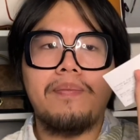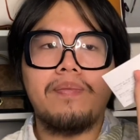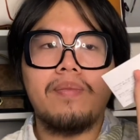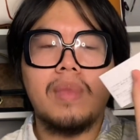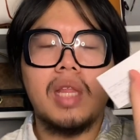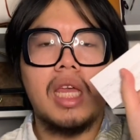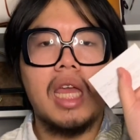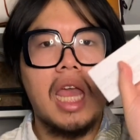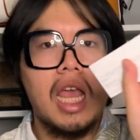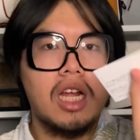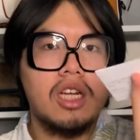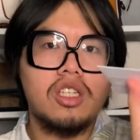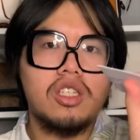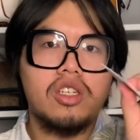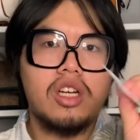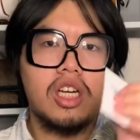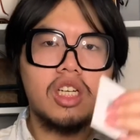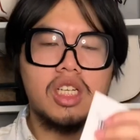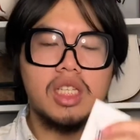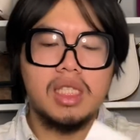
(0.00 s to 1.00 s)
care
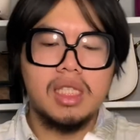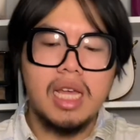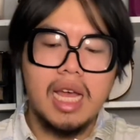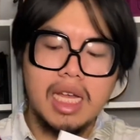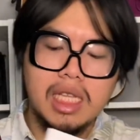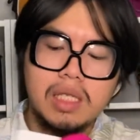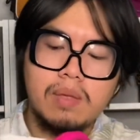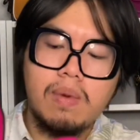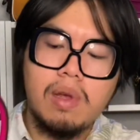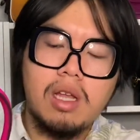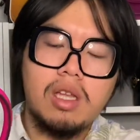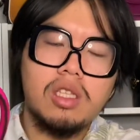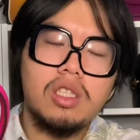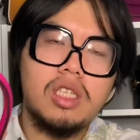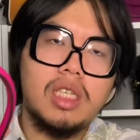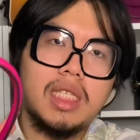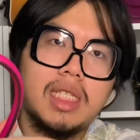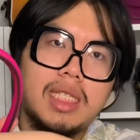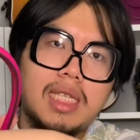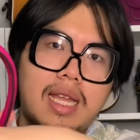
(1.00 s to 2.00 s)
instructions as well,
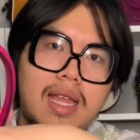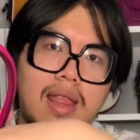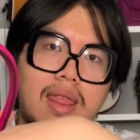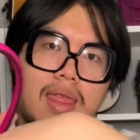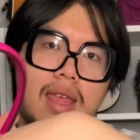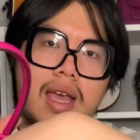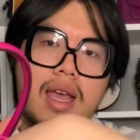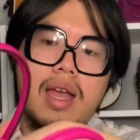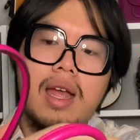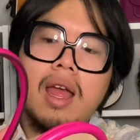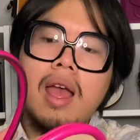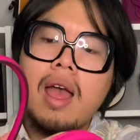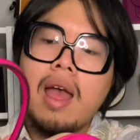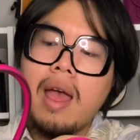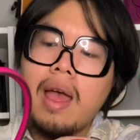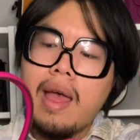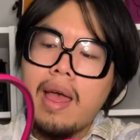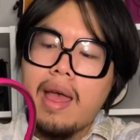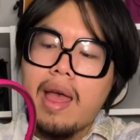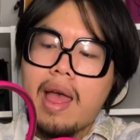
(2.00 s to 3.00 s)
just in there.
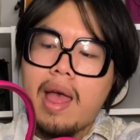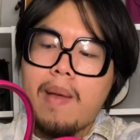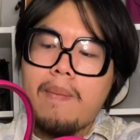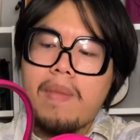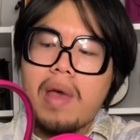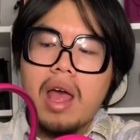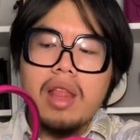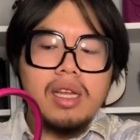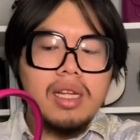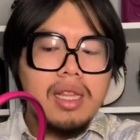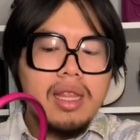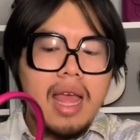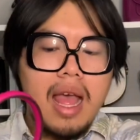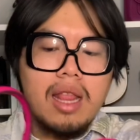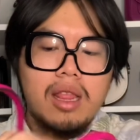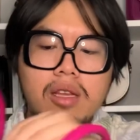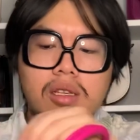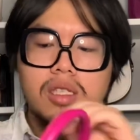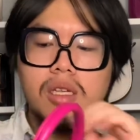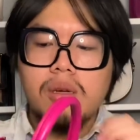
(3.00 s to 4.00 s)
But other than that,
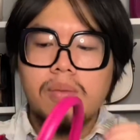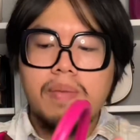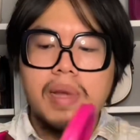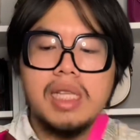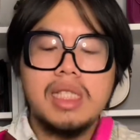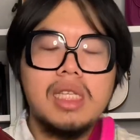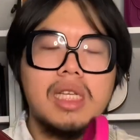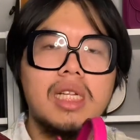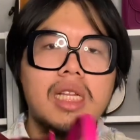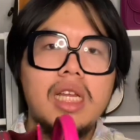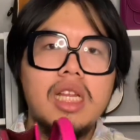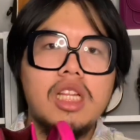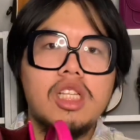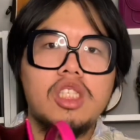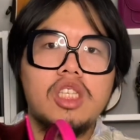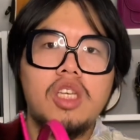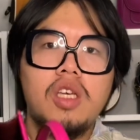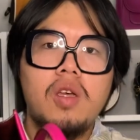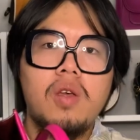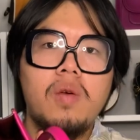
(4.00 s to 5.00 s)
those are basically the
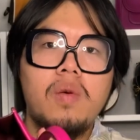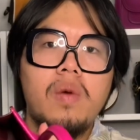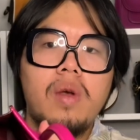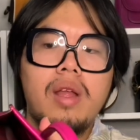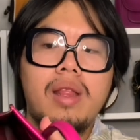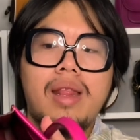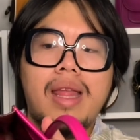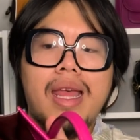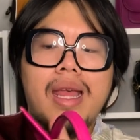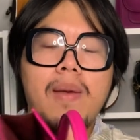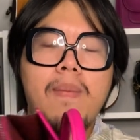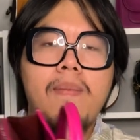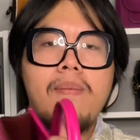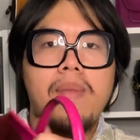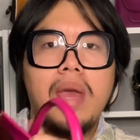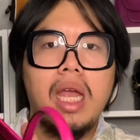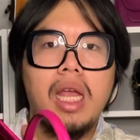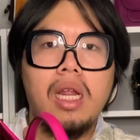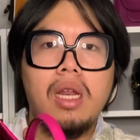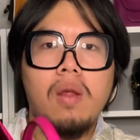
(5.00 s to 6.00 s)
2 like
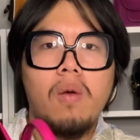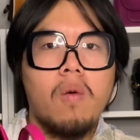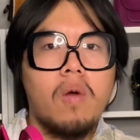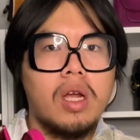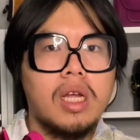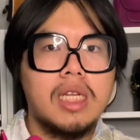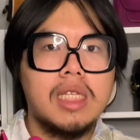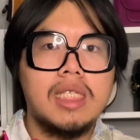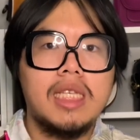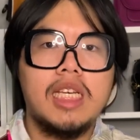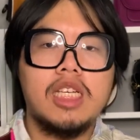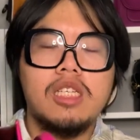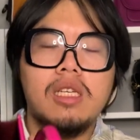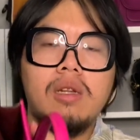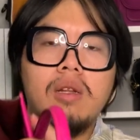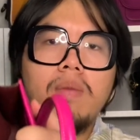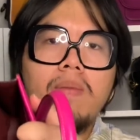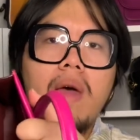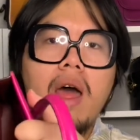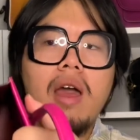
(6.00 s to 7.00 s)
main
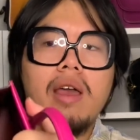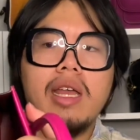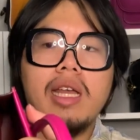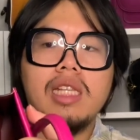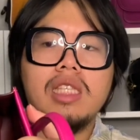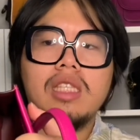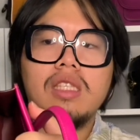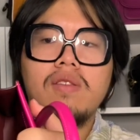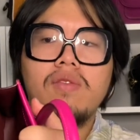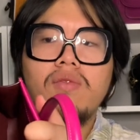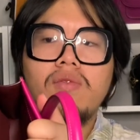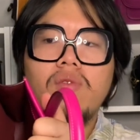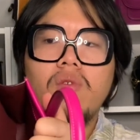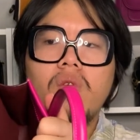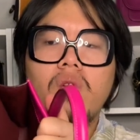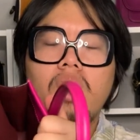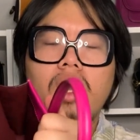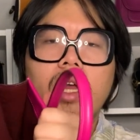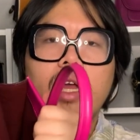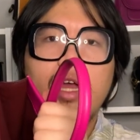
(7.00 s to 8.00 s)
organizational pockets
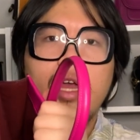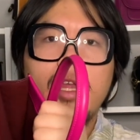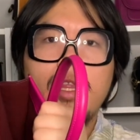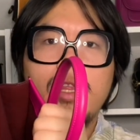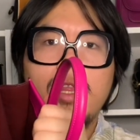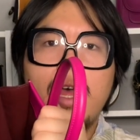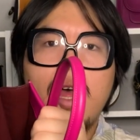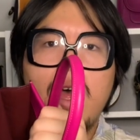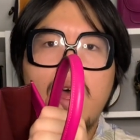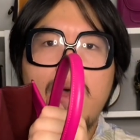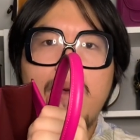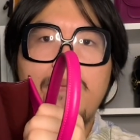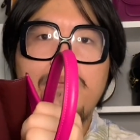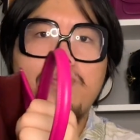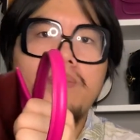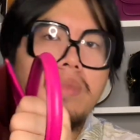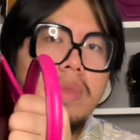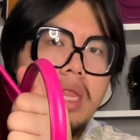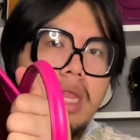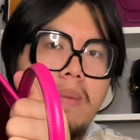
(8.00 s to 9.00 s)
for
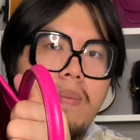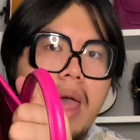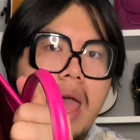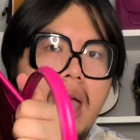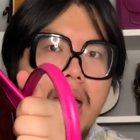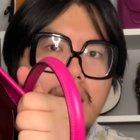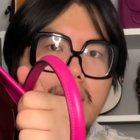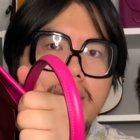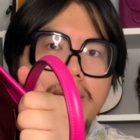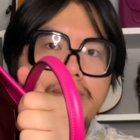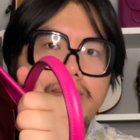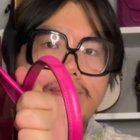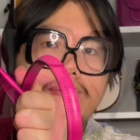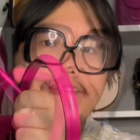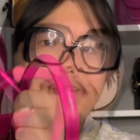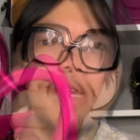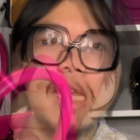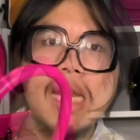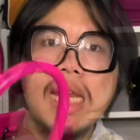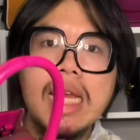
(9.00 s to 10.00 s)
the bag. So
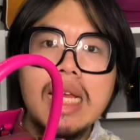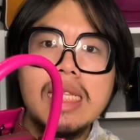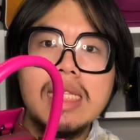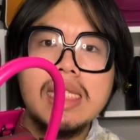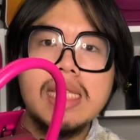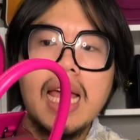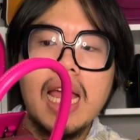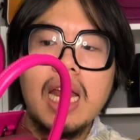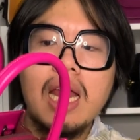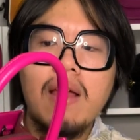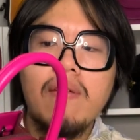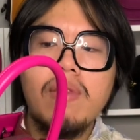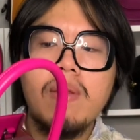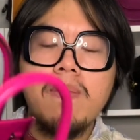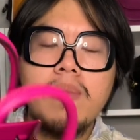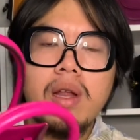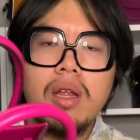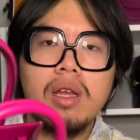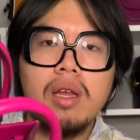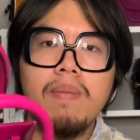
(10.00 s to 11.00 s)
I'm getting inside of the
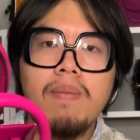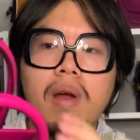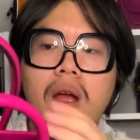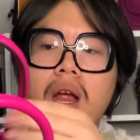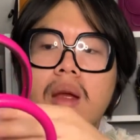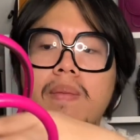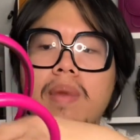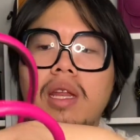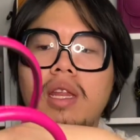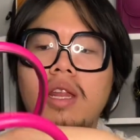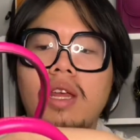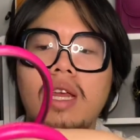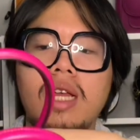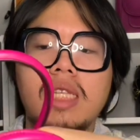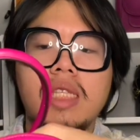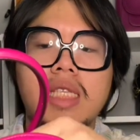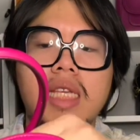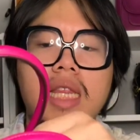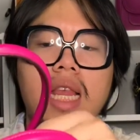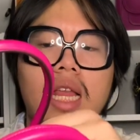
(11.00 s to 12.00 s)
middle compartment. You can
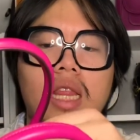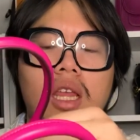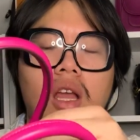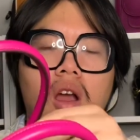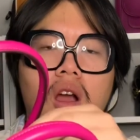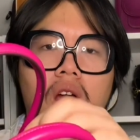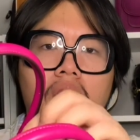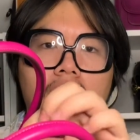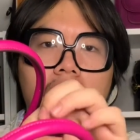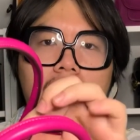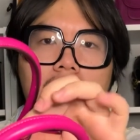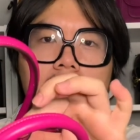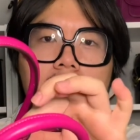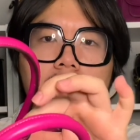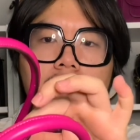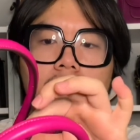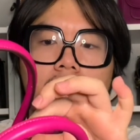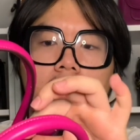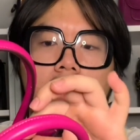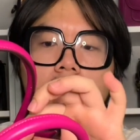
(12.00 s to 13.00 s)
see that there are like these
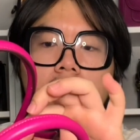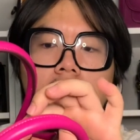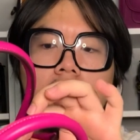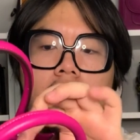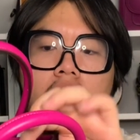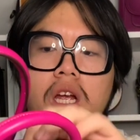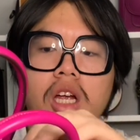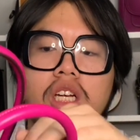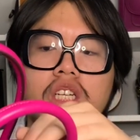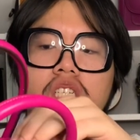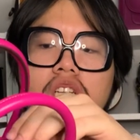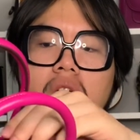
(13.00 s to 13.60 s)
really large